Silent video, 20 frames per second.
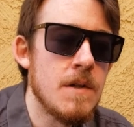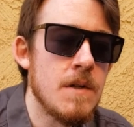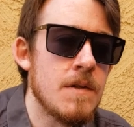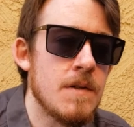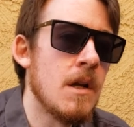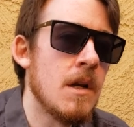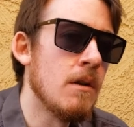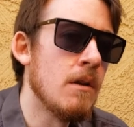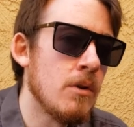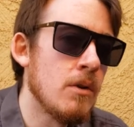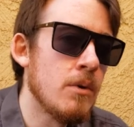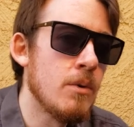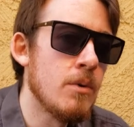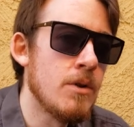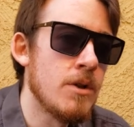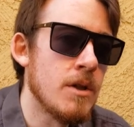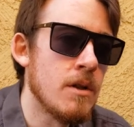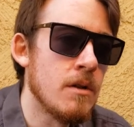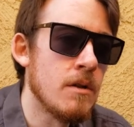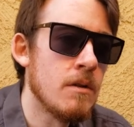an
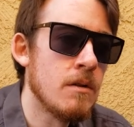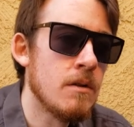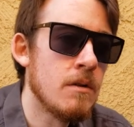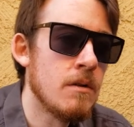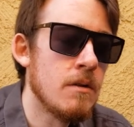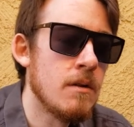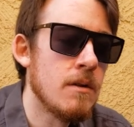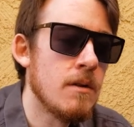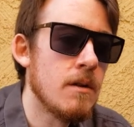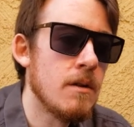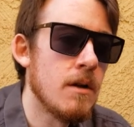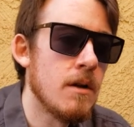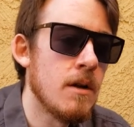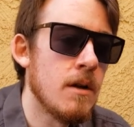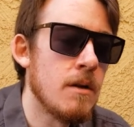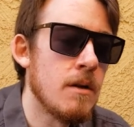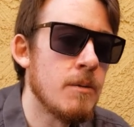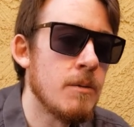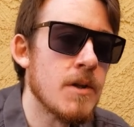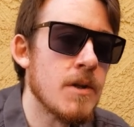illusion,
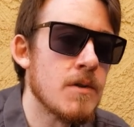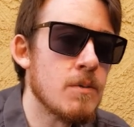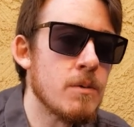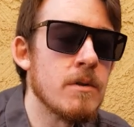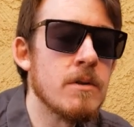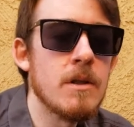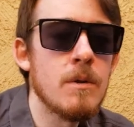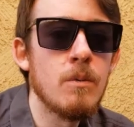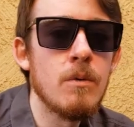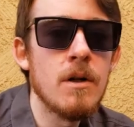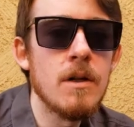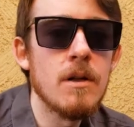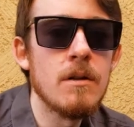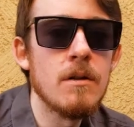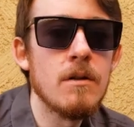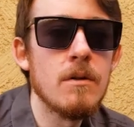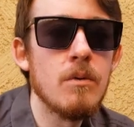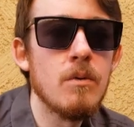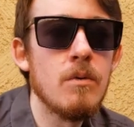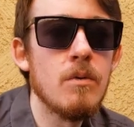because really what
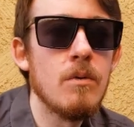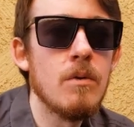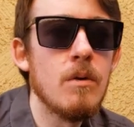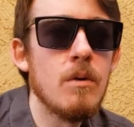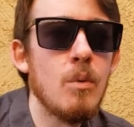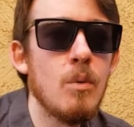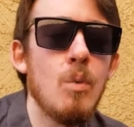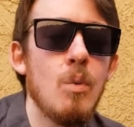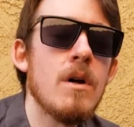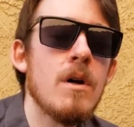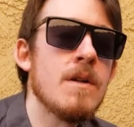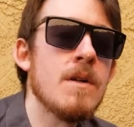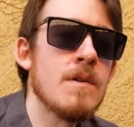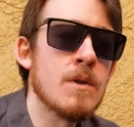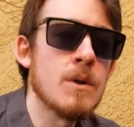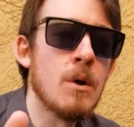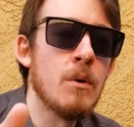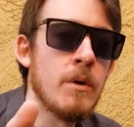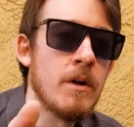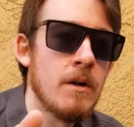is
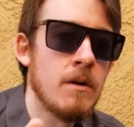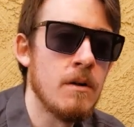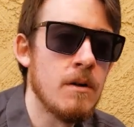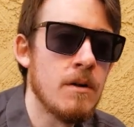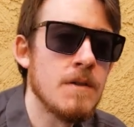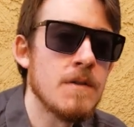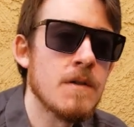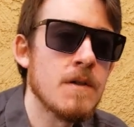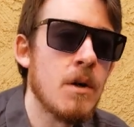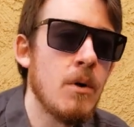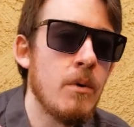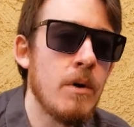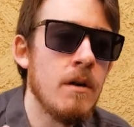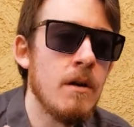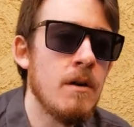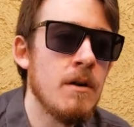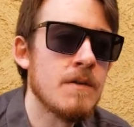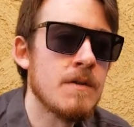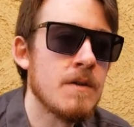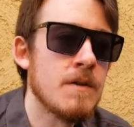coherence?
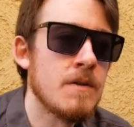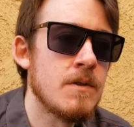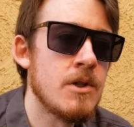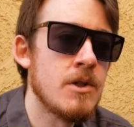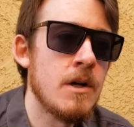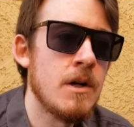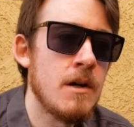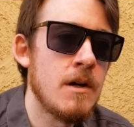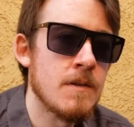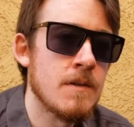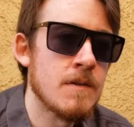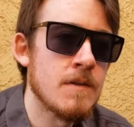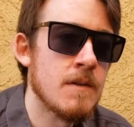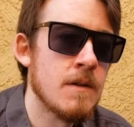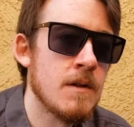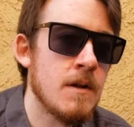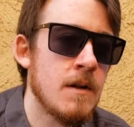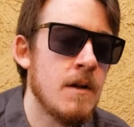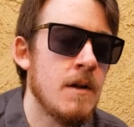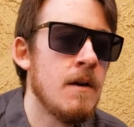Coherence is just,
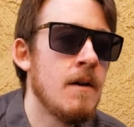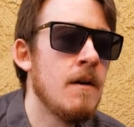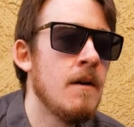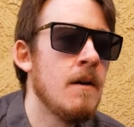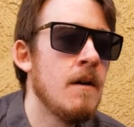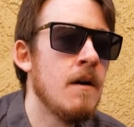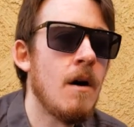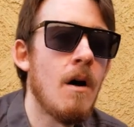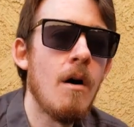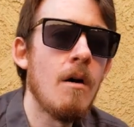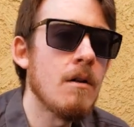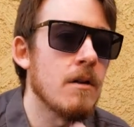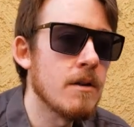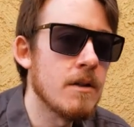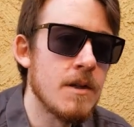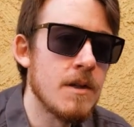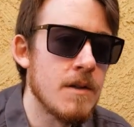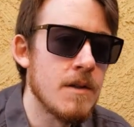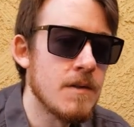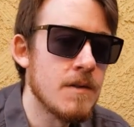all it
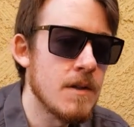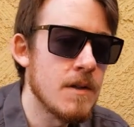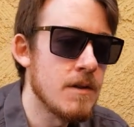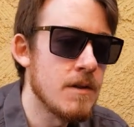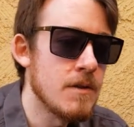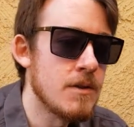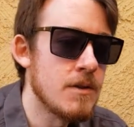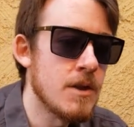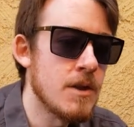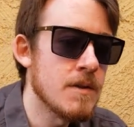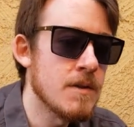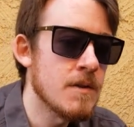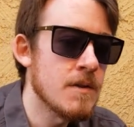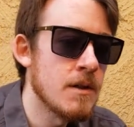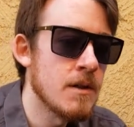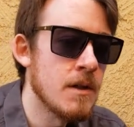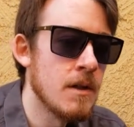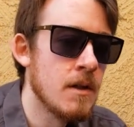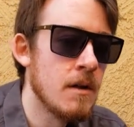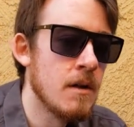is just
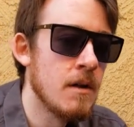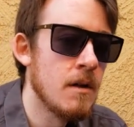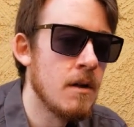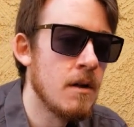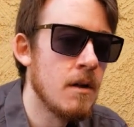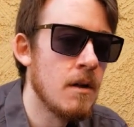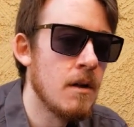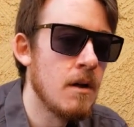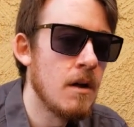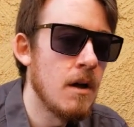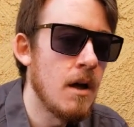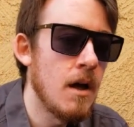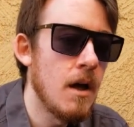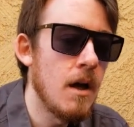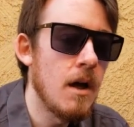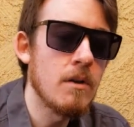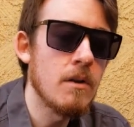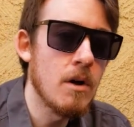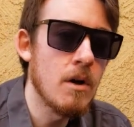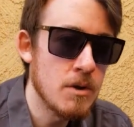
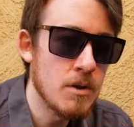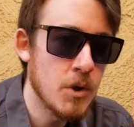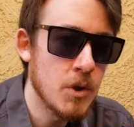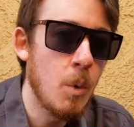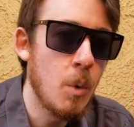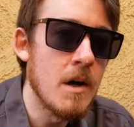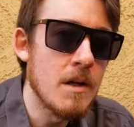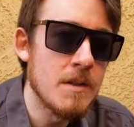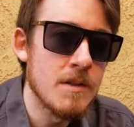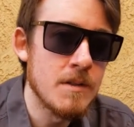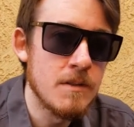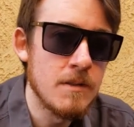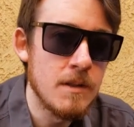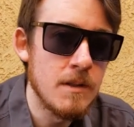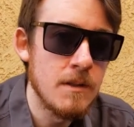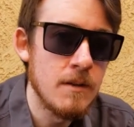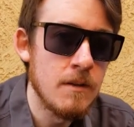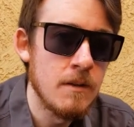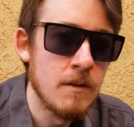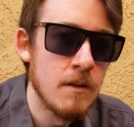a large
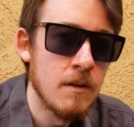quantity